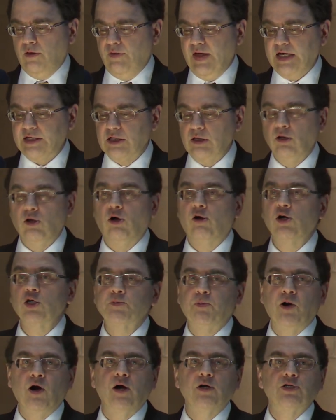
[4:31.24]
Thanks in
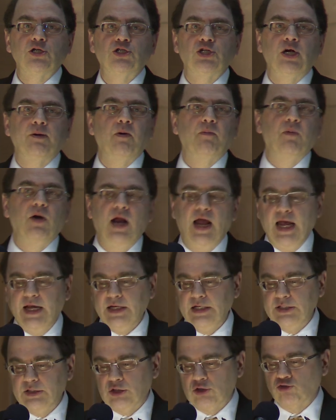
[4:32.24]
large part to Chairman
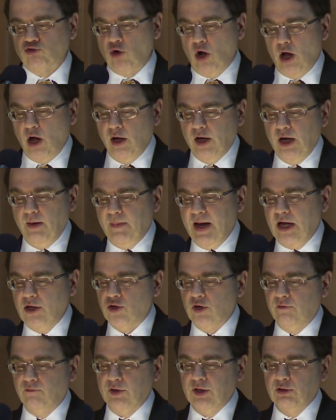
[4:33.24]
Bernanke's strong and
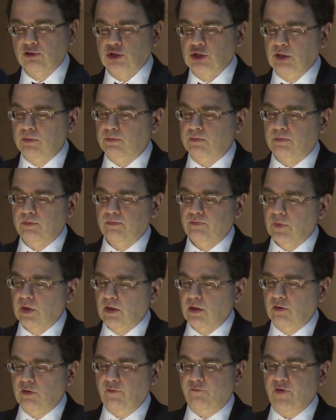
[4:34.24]
imaginative leadership,
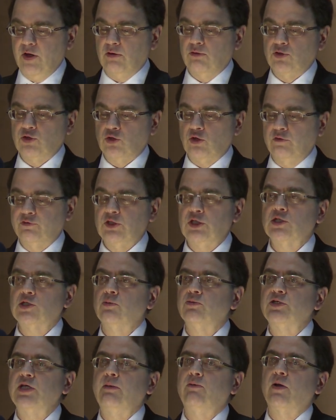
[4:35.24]
the Federal Reserve
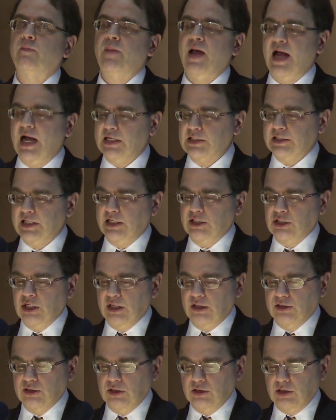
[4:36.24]
System was able to pass that
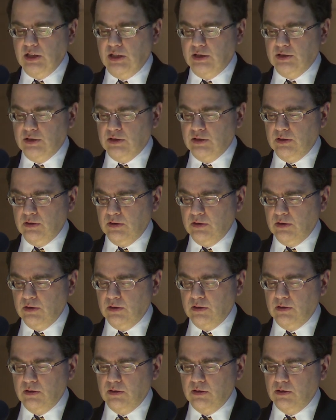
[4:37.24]
challenging test.
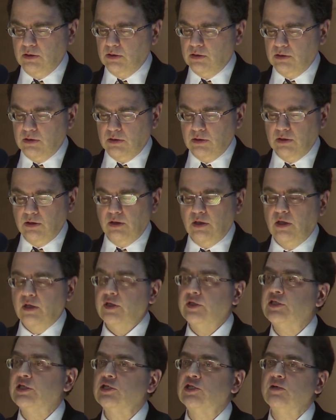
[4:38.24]

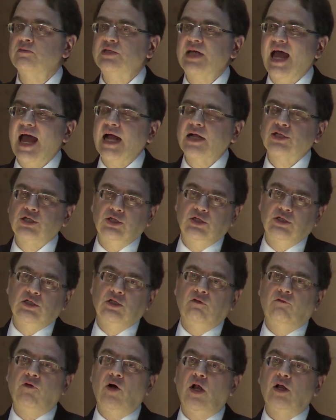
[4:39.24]
The system's actions
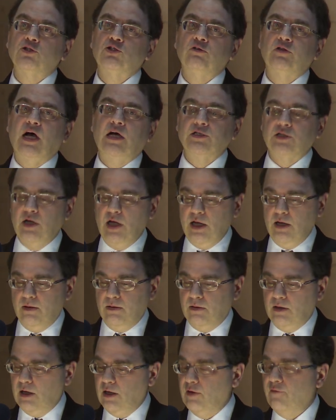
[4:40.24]
in the fall of two thousand eight
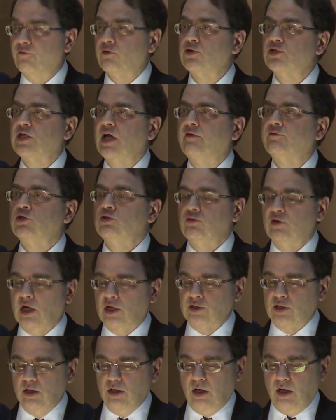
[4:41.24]
and the first half of two
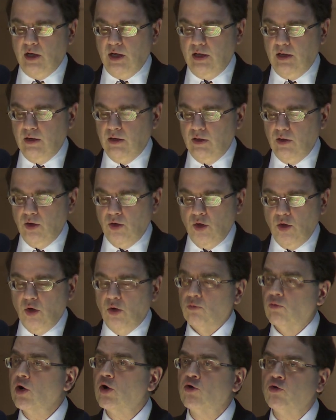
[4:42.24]
thousand nine
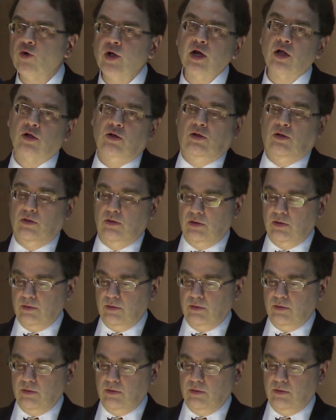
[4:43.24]
were critical